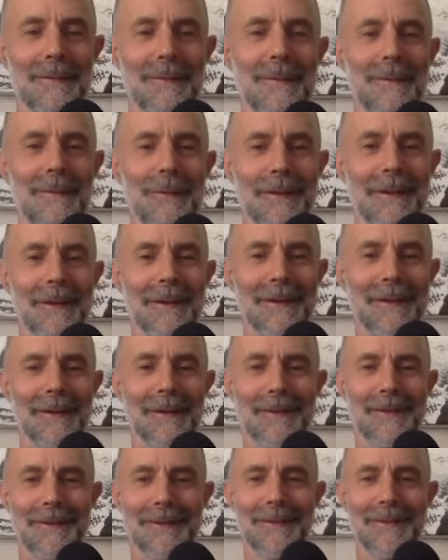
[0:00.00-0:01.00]
Do the
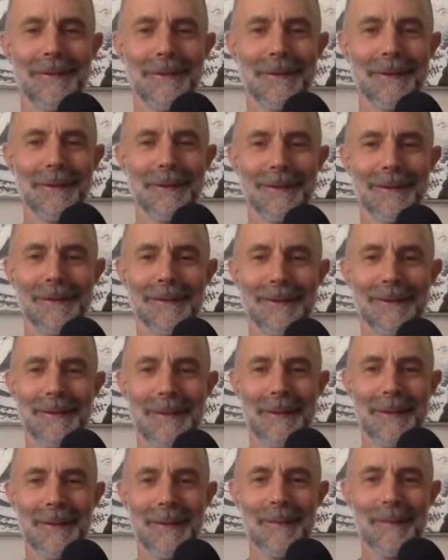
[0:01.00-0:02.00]
little
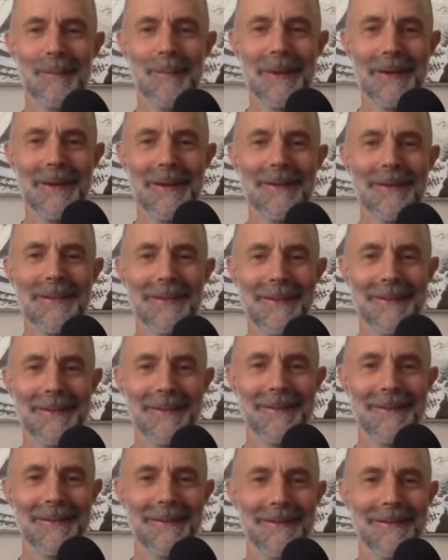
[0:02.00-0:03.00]
mini
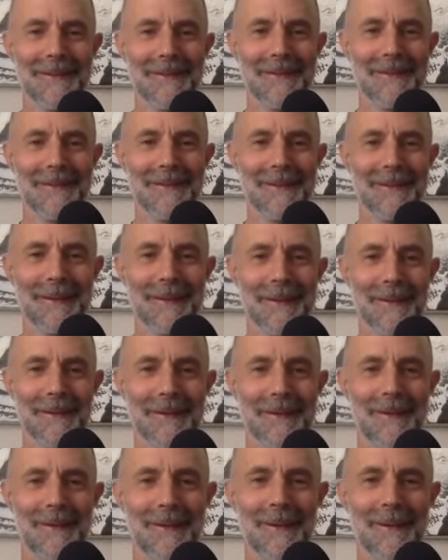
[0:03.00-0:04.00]
thing.
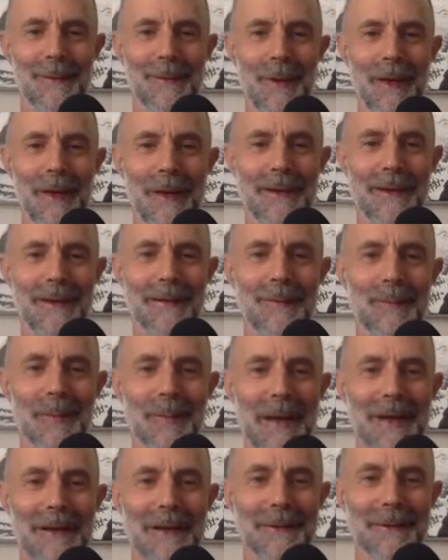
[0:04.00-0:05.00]
Awareness,
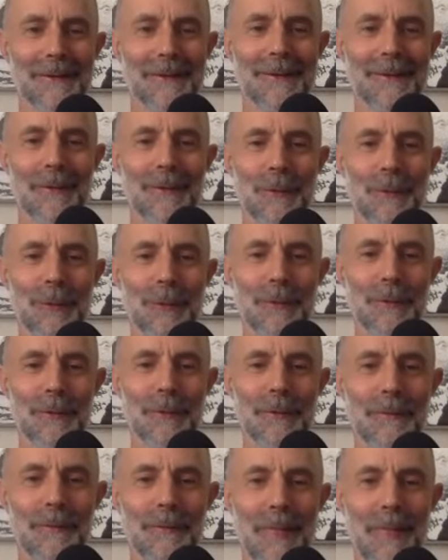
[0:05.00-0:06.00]
balance,
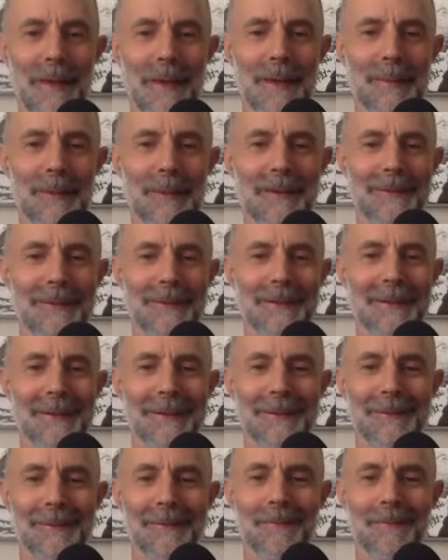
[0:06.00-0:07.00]
core, ABC.